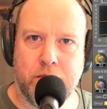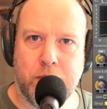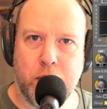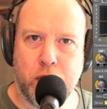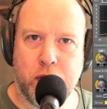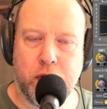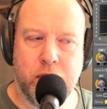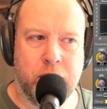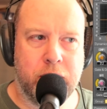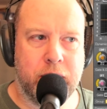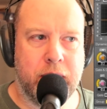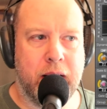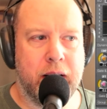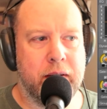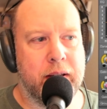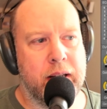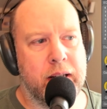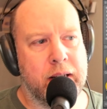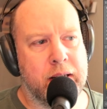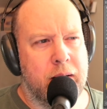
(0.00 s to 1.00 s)
module. Now
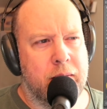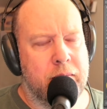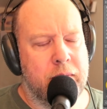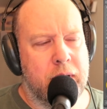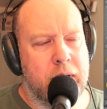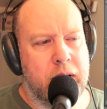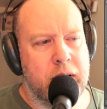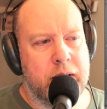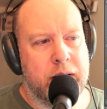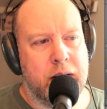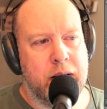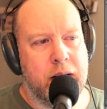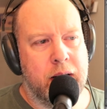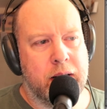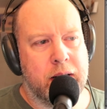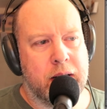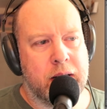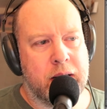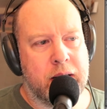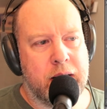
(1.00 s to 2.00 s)
this, as I
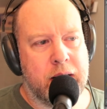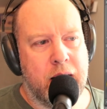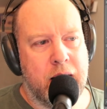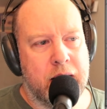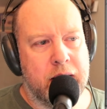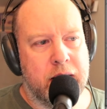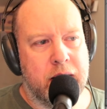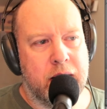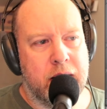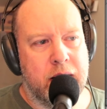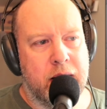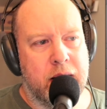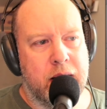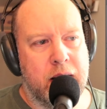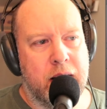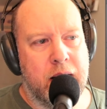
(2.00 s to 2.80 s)
understand it,